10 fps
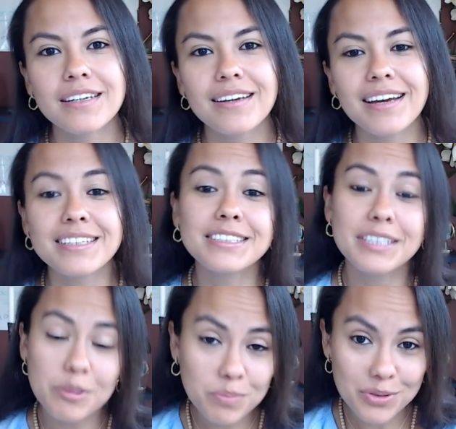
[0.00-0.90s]
And
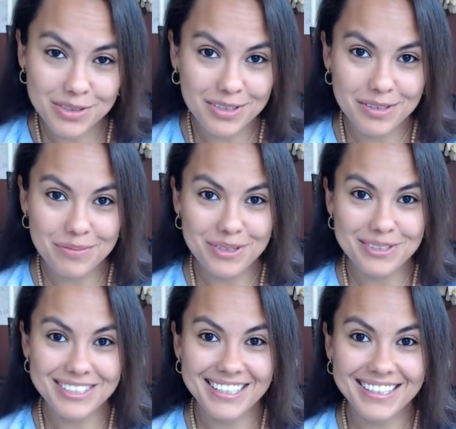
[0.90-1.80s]
she puts on the
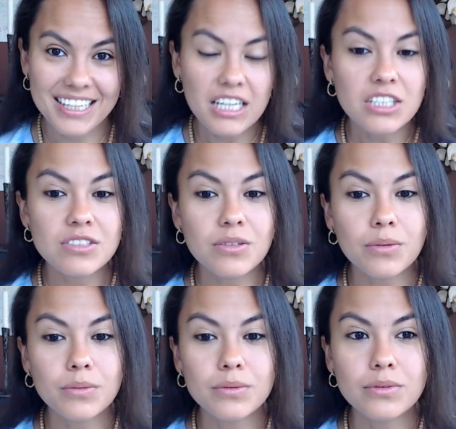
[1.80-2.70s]
music.
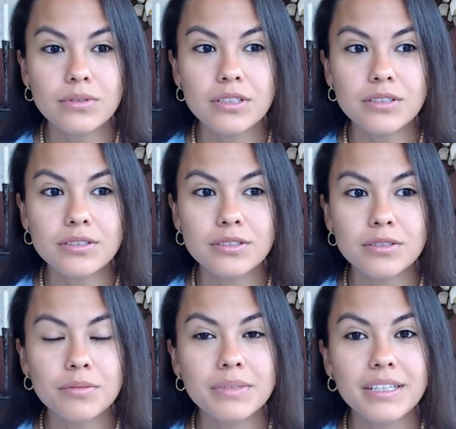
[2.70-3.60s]
So there are so
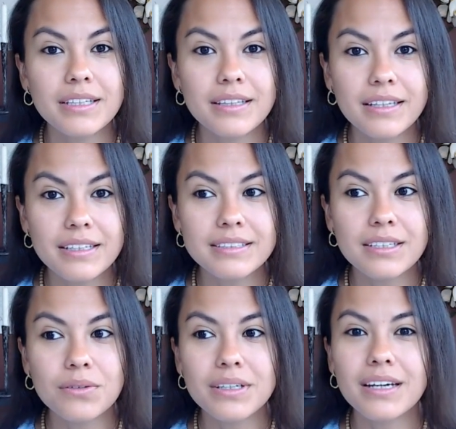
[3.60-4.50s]
many things that
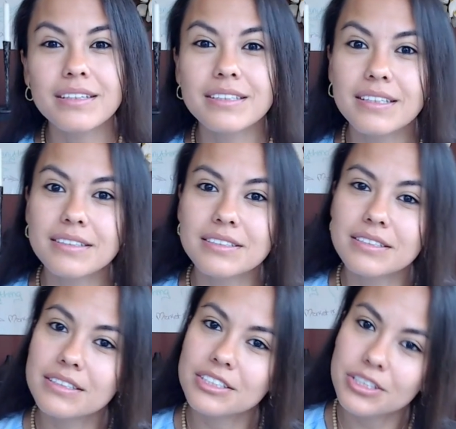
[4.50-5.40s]
we can teach the
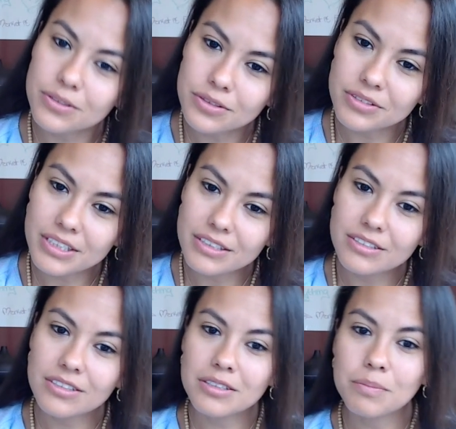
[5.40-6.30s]
children
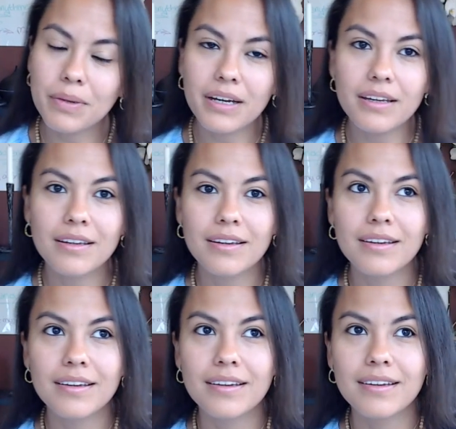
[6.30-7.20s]
just by
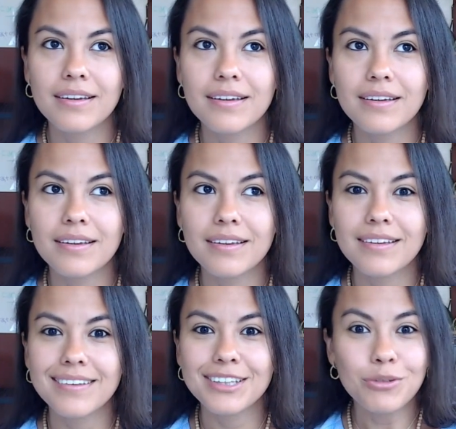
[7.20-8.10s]

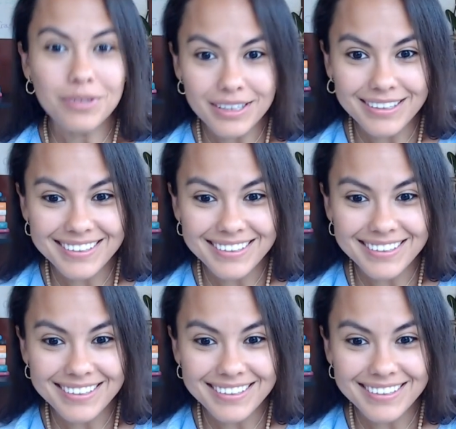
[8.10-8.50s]
doing.